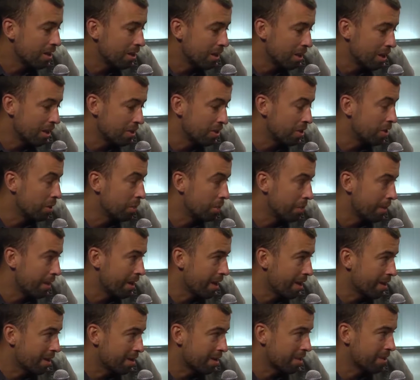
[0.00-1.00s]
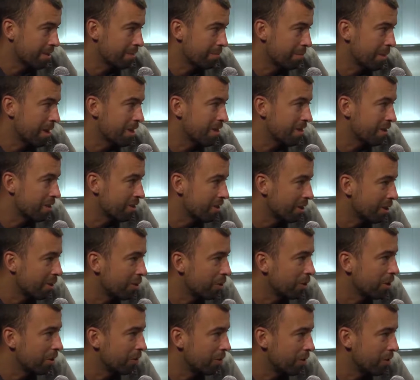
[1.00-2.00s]
HTTPS as basic
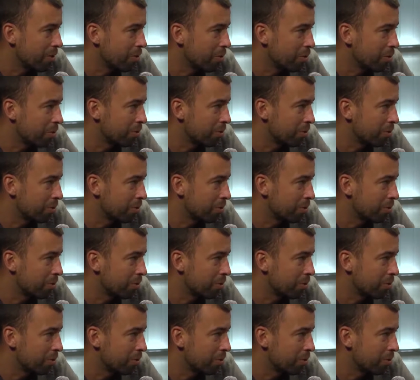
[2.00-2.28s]
security features